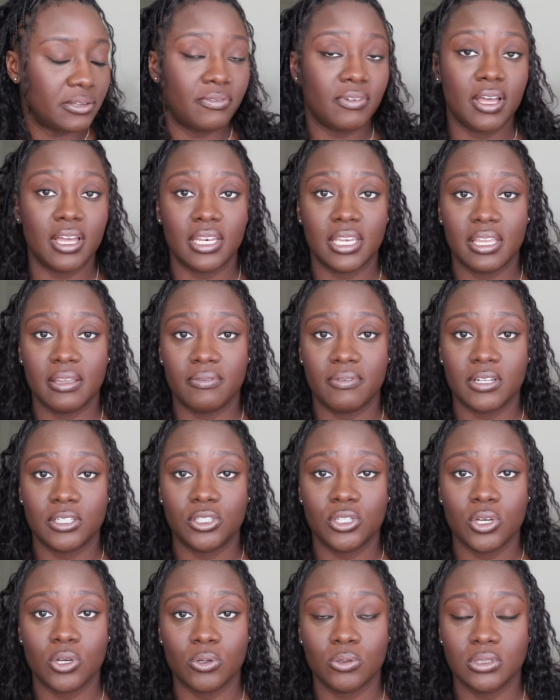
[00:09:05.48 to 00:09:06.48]
of uneven
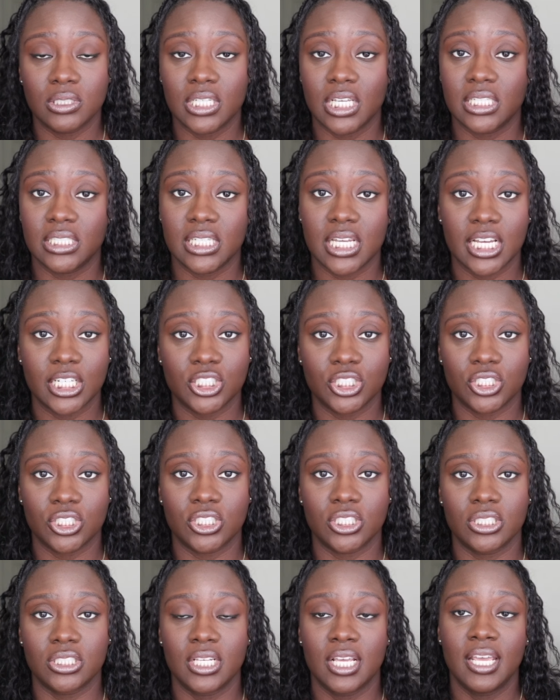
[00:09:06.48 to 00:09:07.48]
tones and
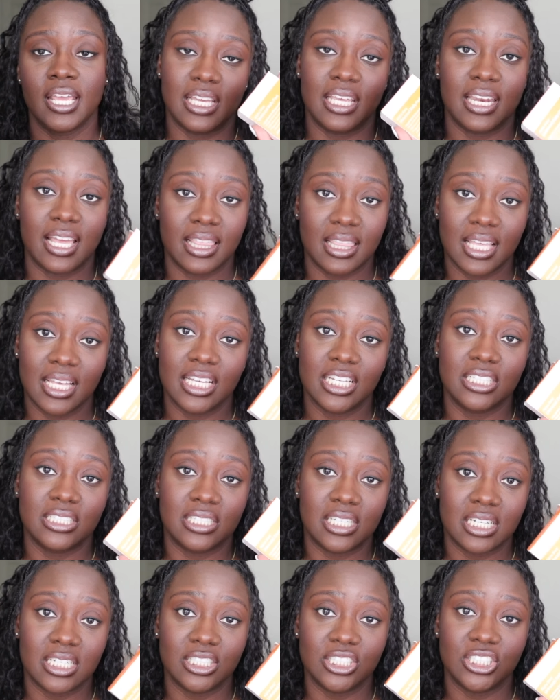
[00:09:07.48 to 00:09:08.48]
textures. And I think
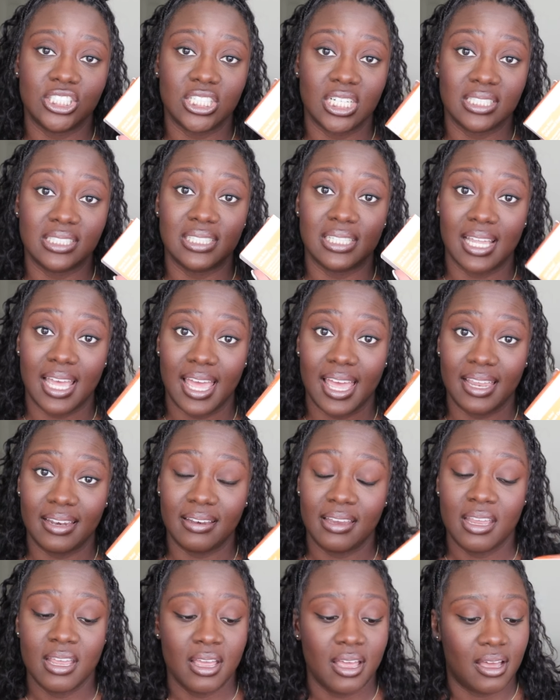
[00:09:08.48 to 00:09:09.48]
it does just that.